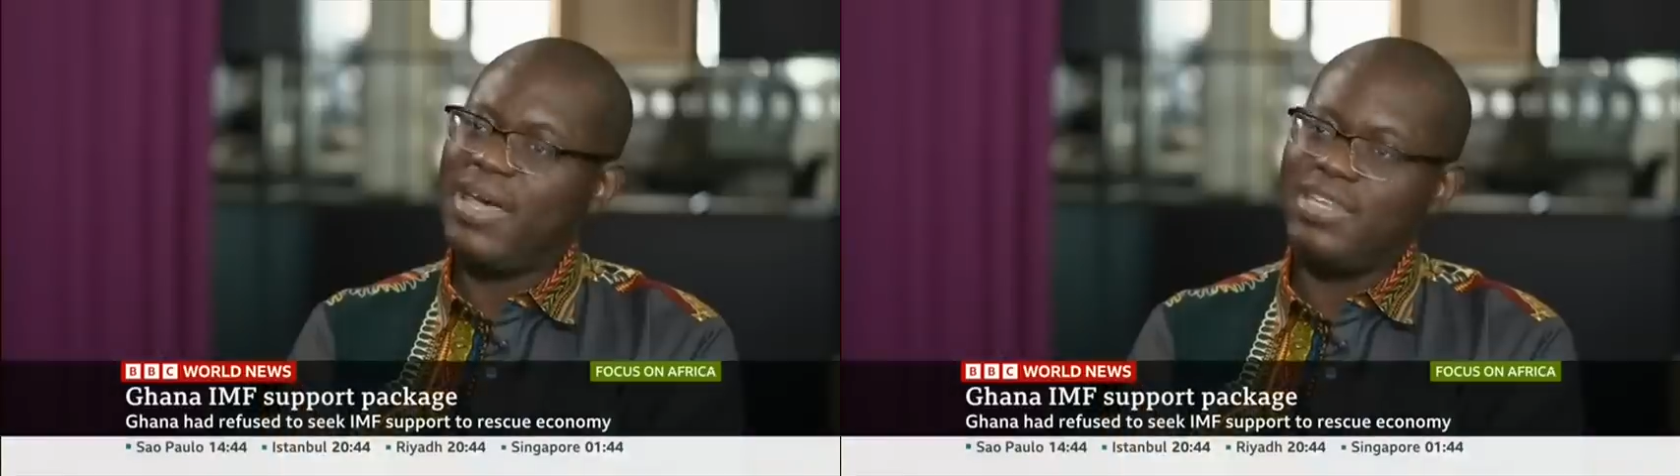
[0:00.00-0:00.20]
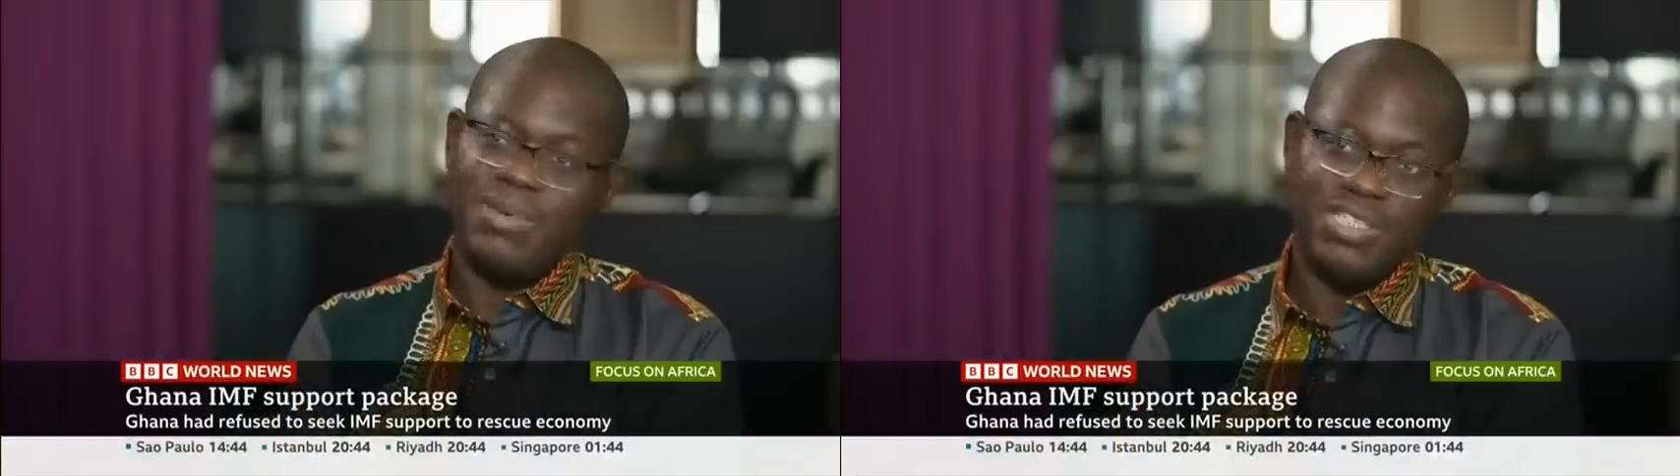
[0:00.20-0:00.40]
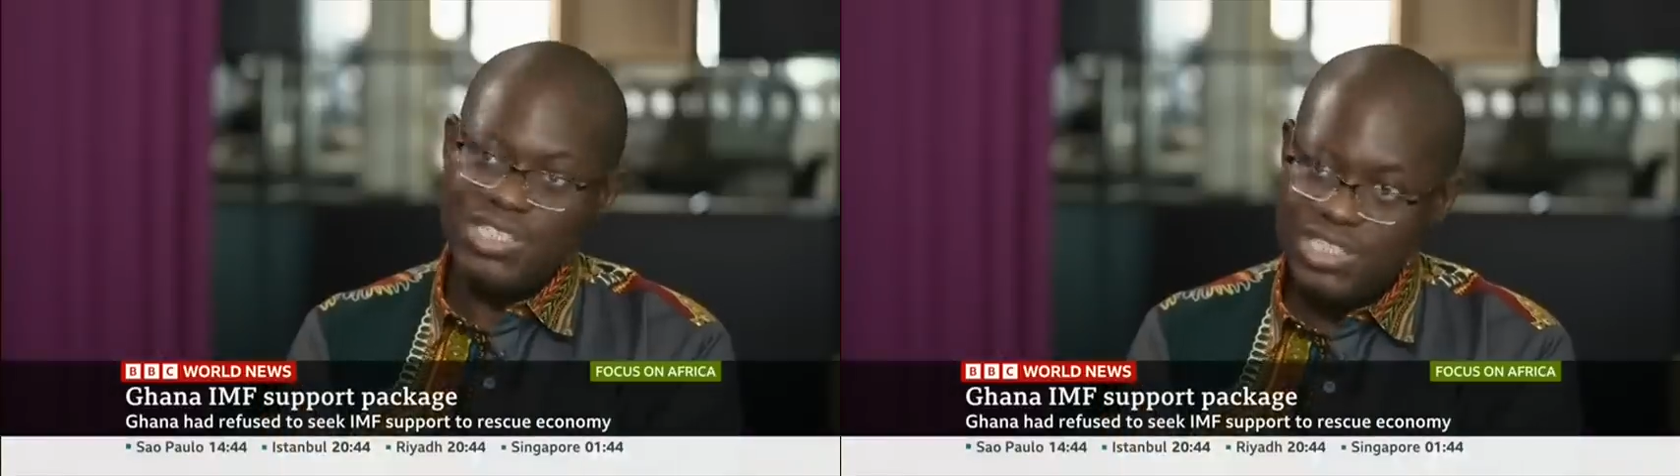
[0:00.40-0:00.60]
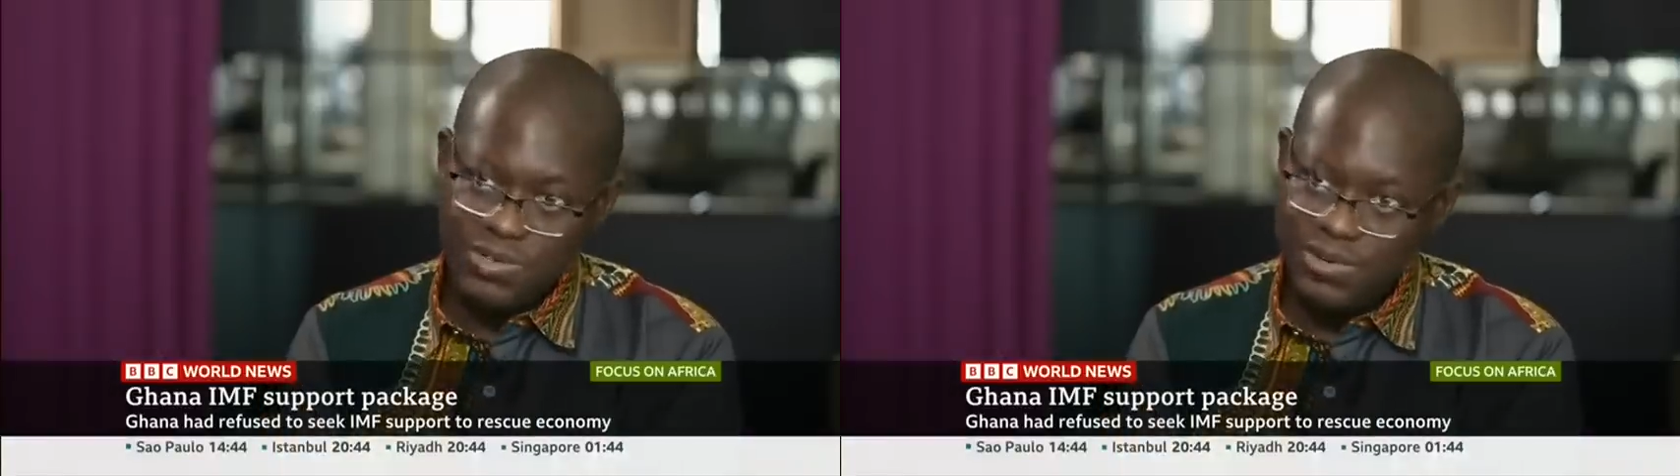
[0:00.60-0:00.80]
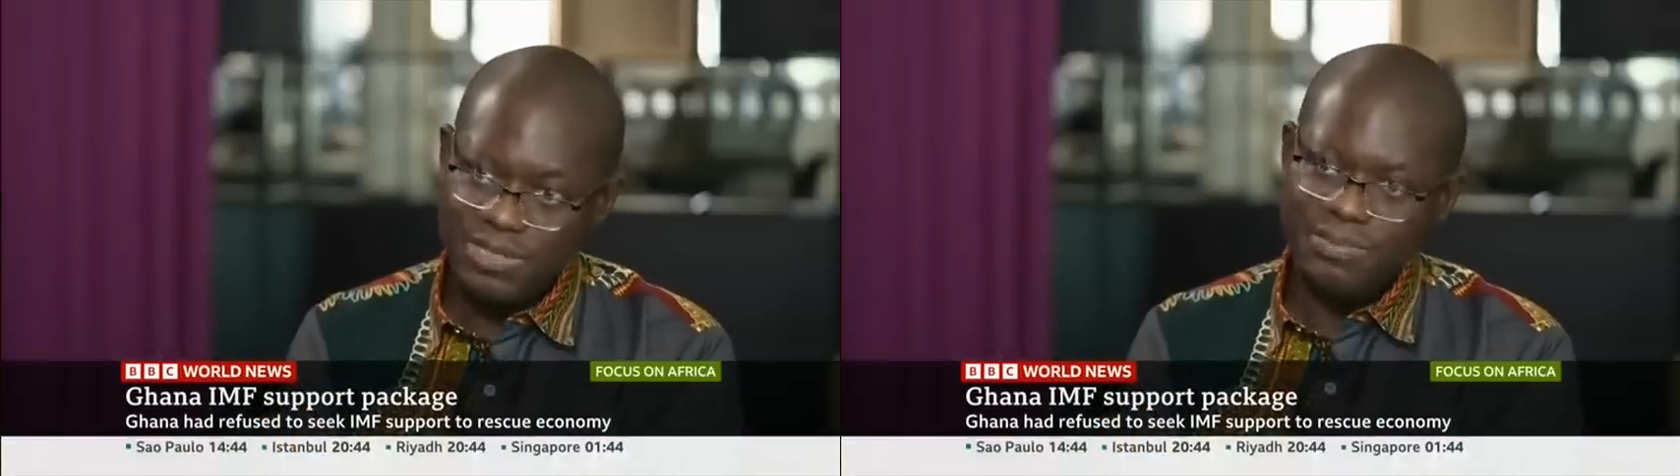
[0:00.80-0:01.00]
management in
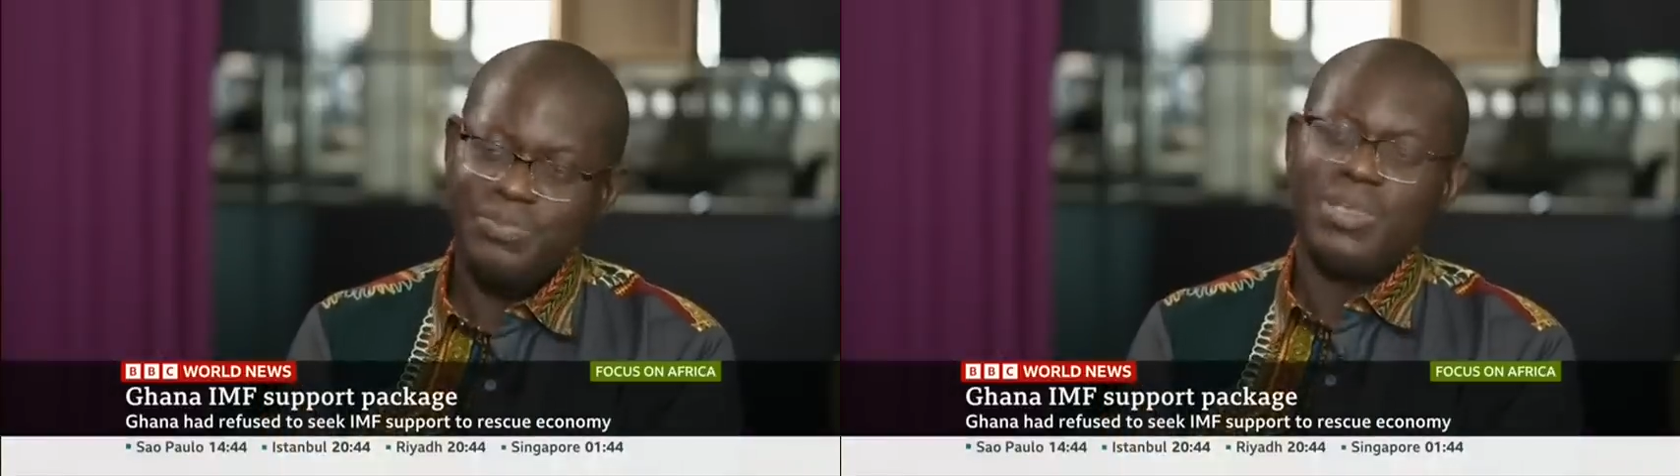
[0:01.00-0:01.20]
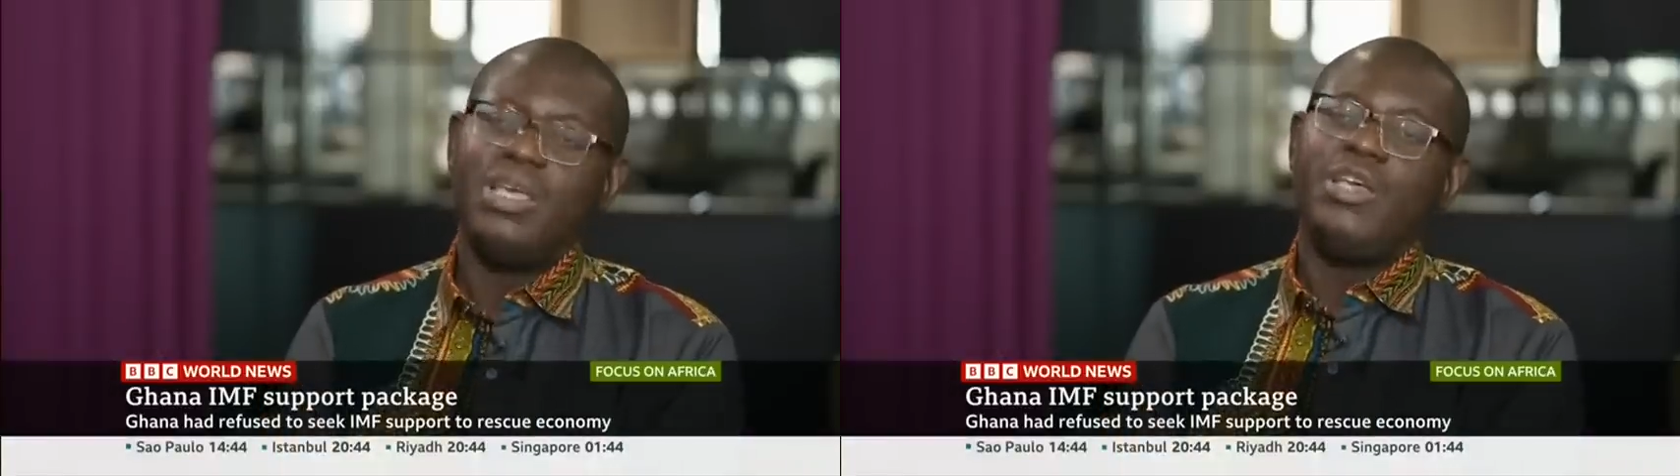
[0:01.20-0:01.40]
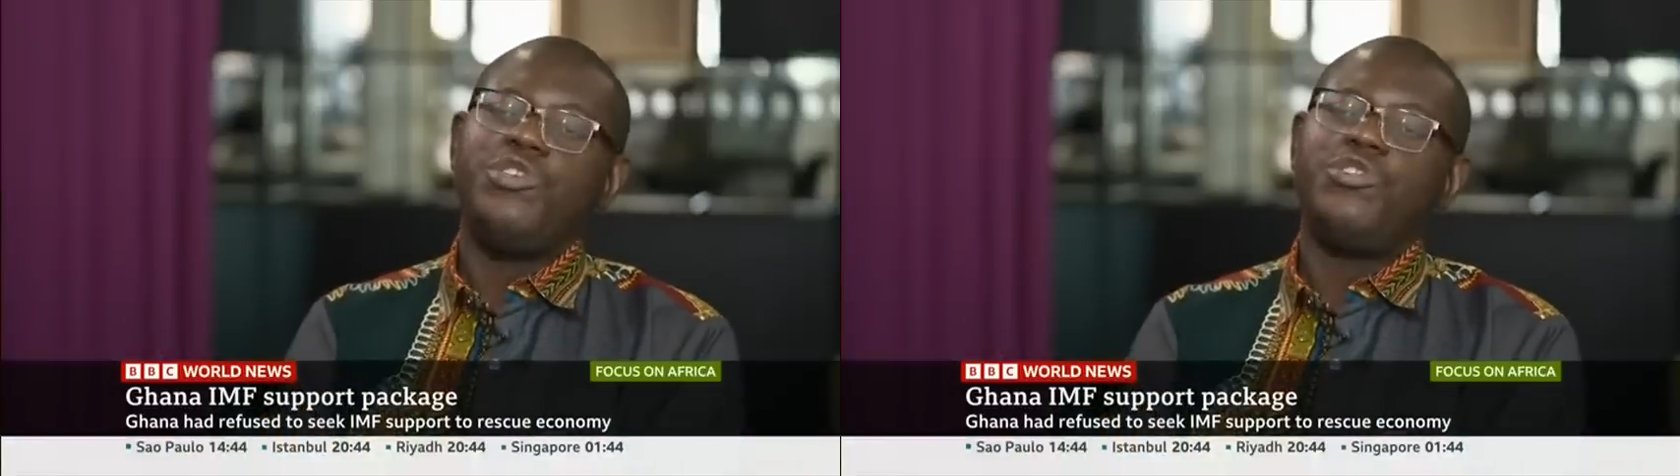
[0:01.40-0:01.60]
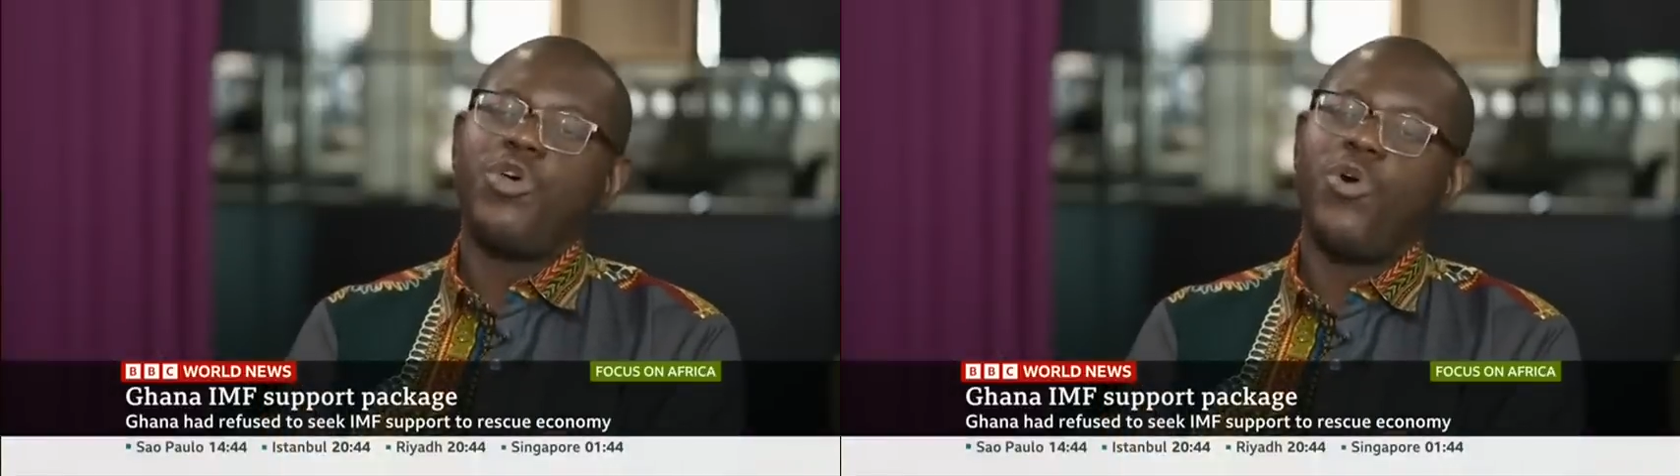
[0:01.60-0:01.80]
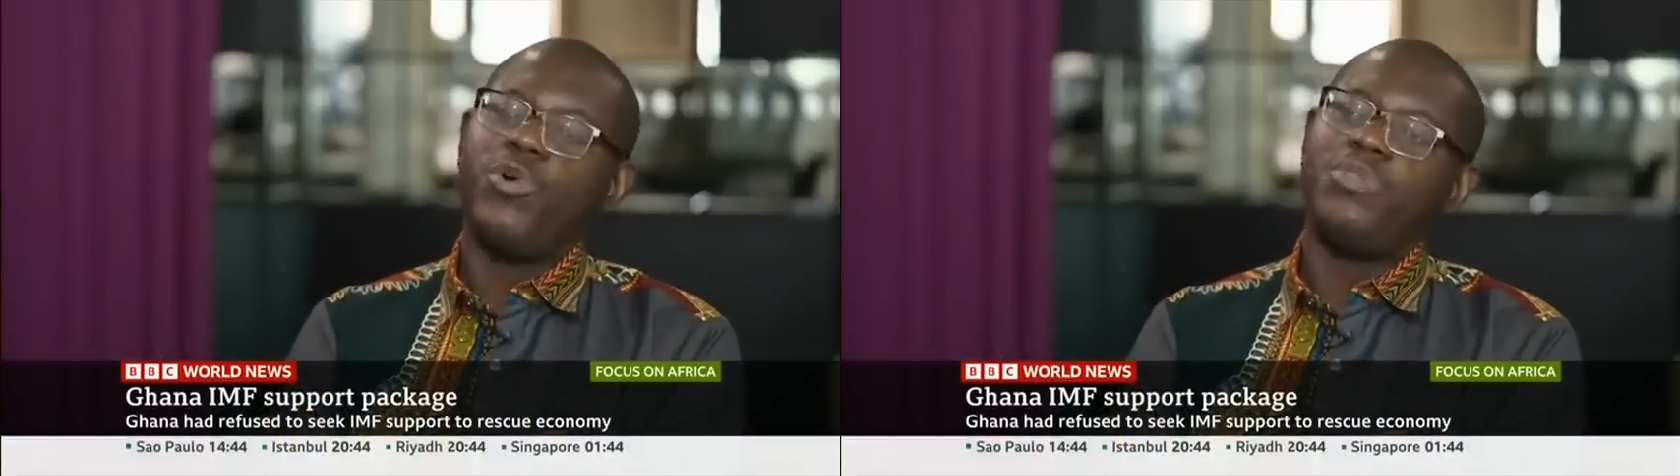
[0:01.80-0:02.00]
general.
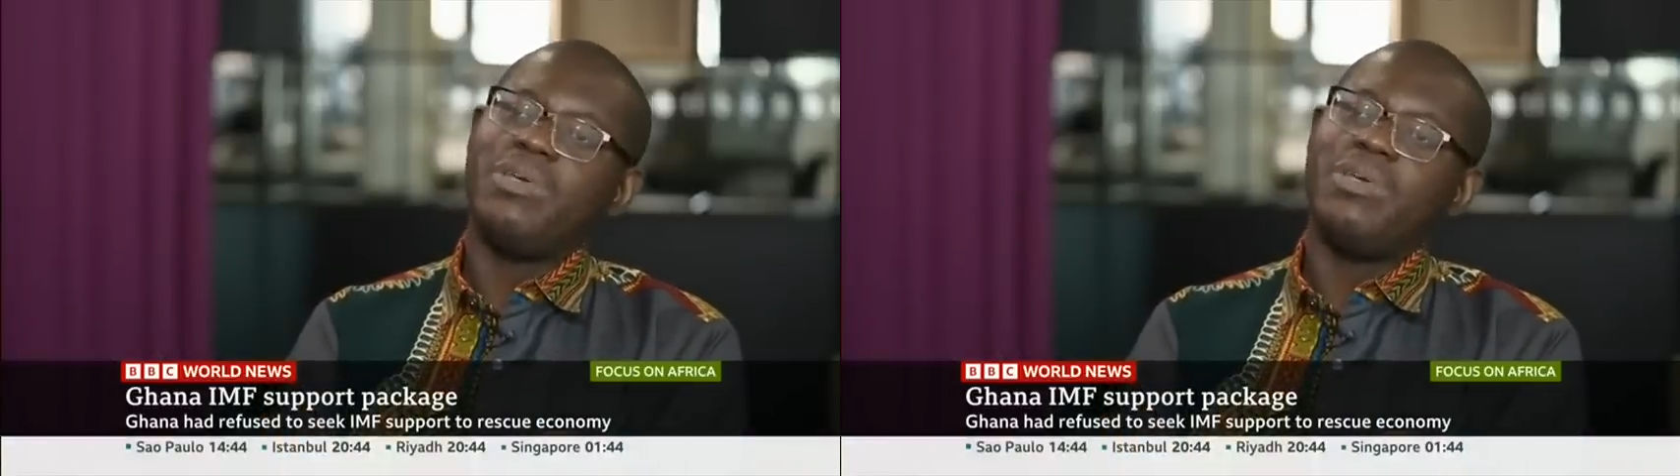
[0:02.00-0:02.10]
So